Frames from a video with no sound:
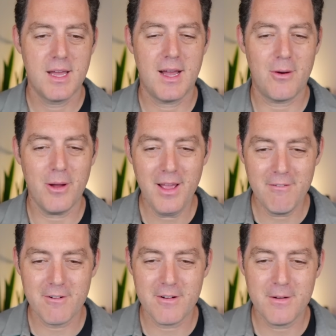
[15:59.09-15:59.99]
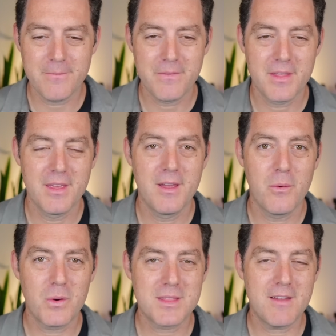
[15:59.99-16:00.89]
However,
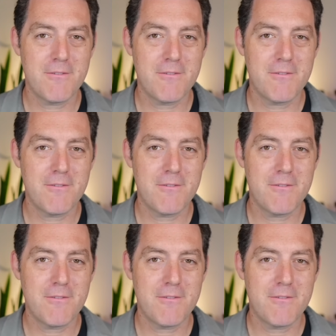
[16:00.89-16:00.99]
what they